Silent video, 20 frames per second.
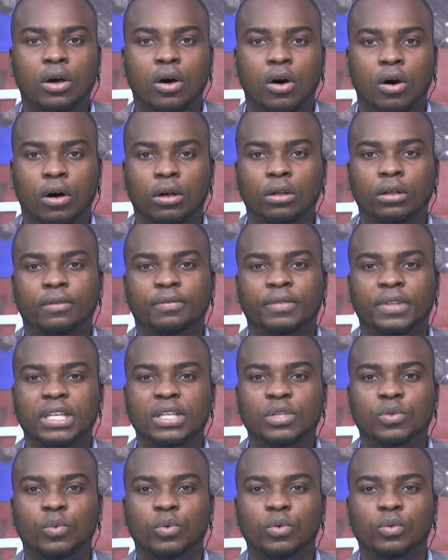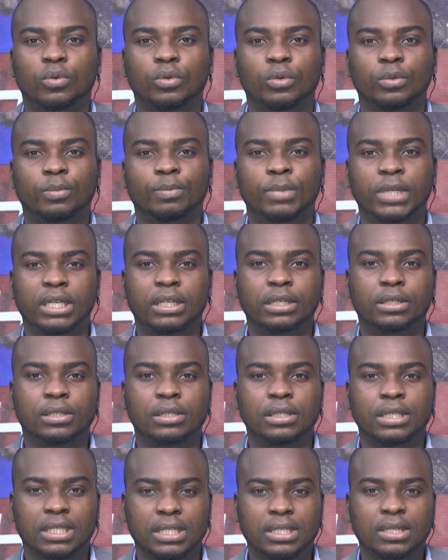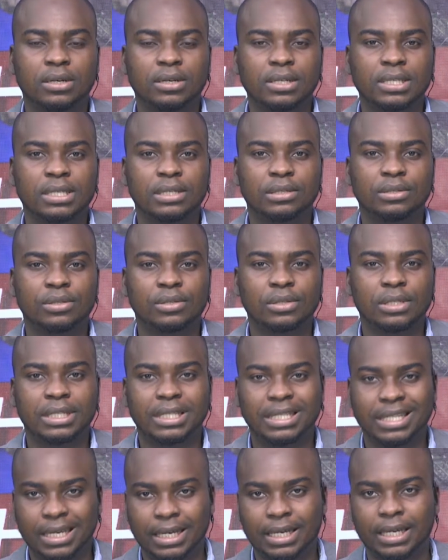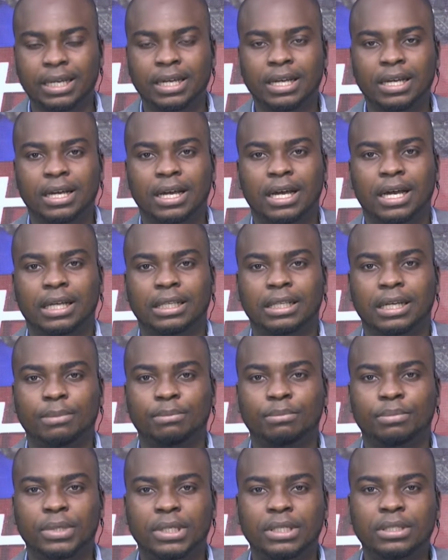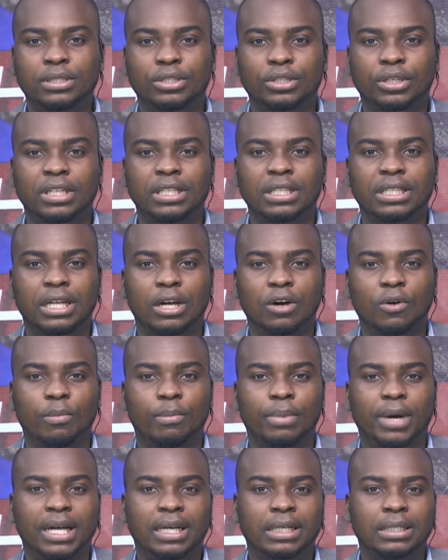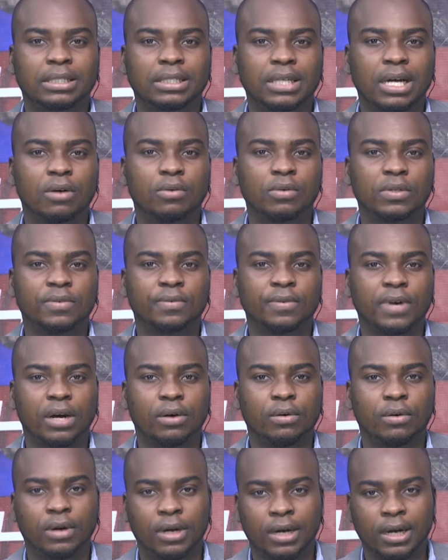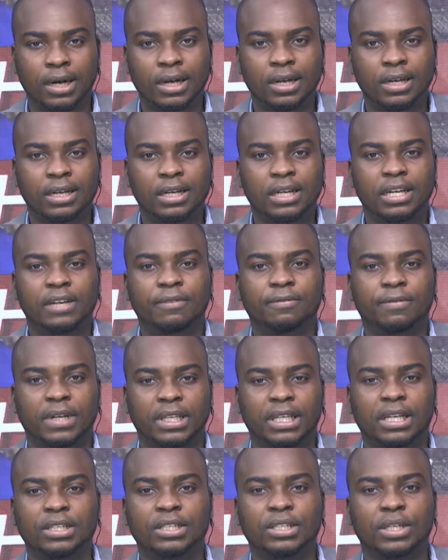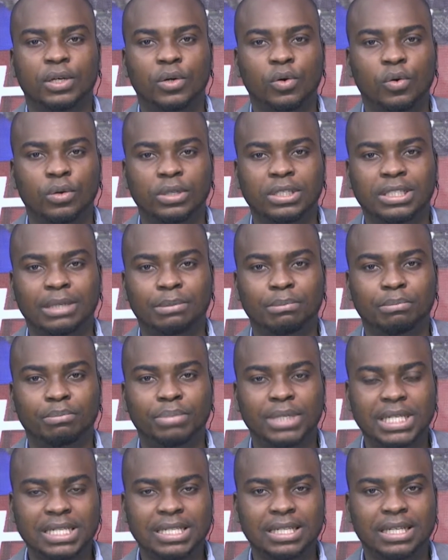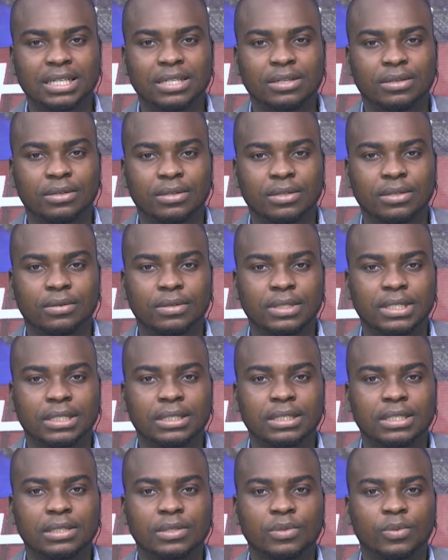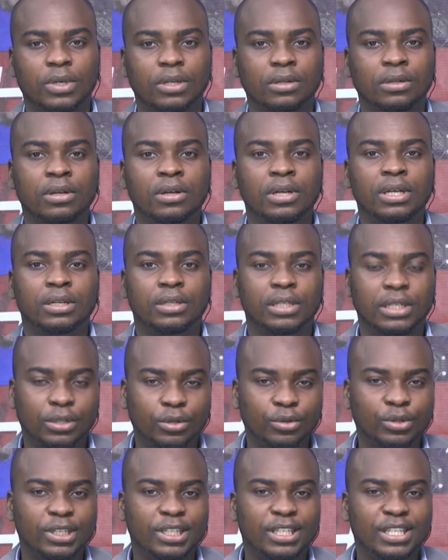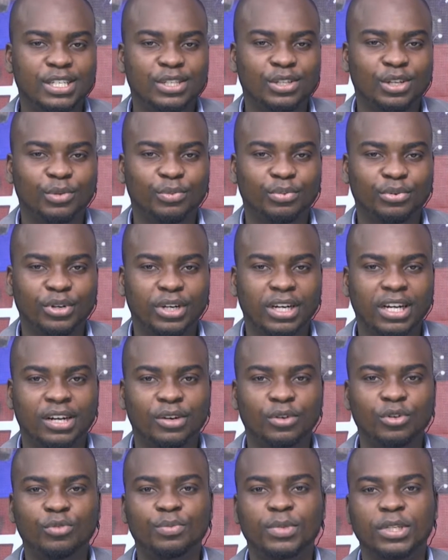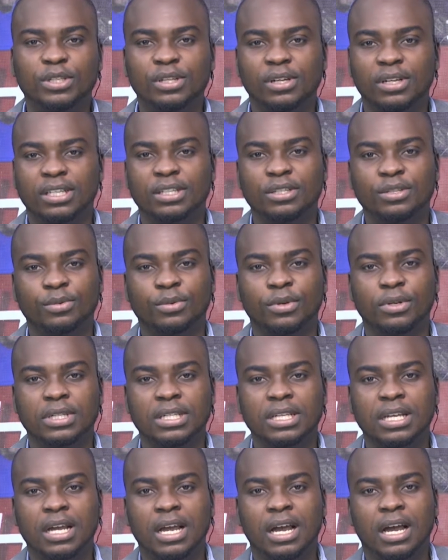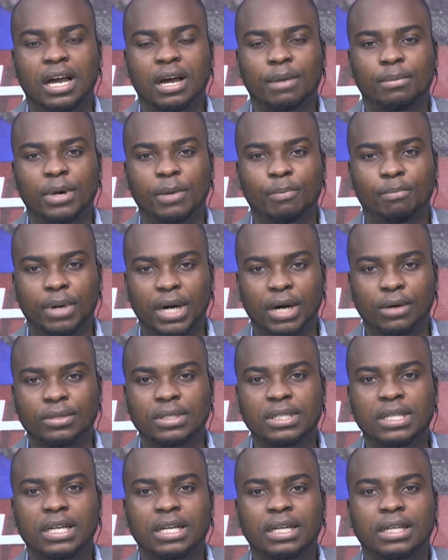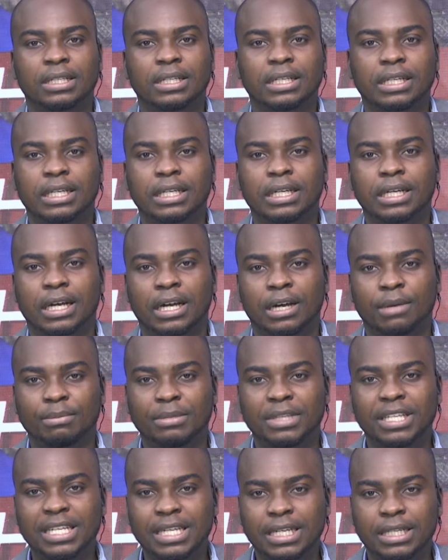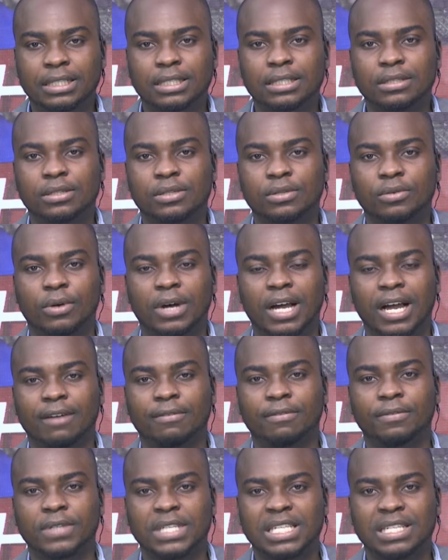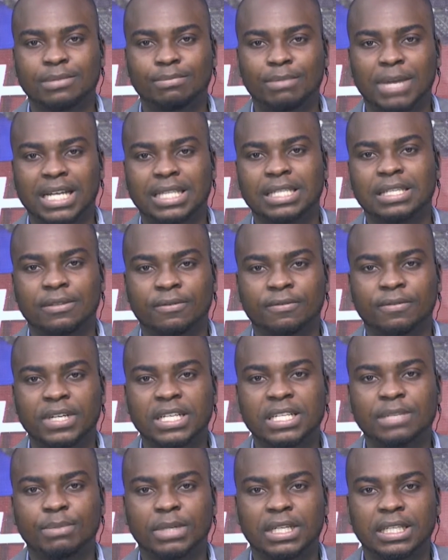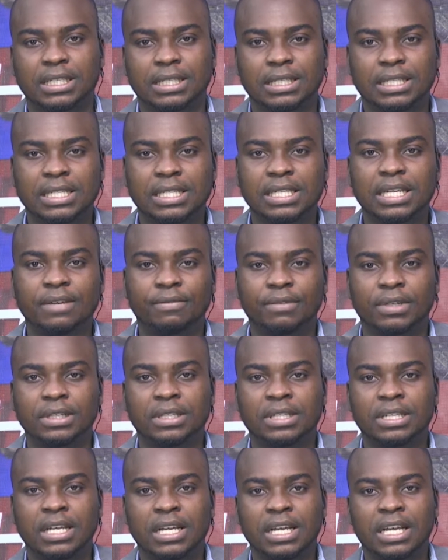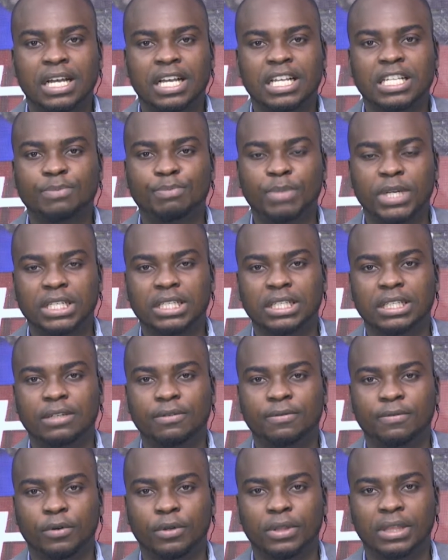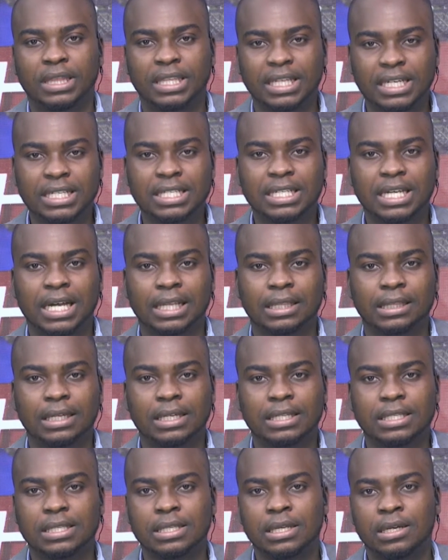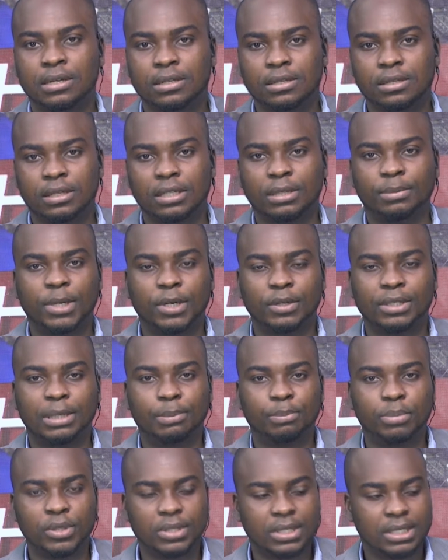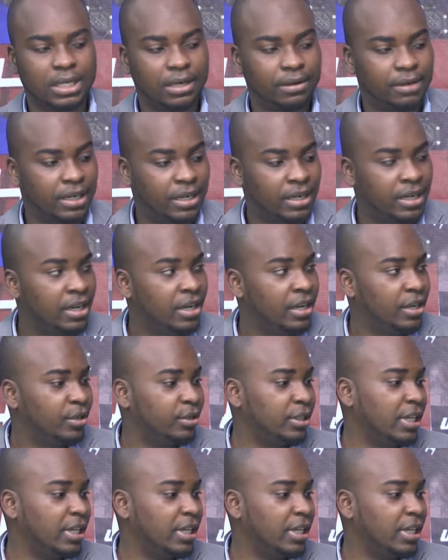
All of these we'll be discussing today. And I'm being joined now by Charles Frakhoga, a financial coach and business consultant as well, including a stockbroker, who will be talking to us um, about the um, need to have smart investment and savings especially for these athletes talking about their post career. Good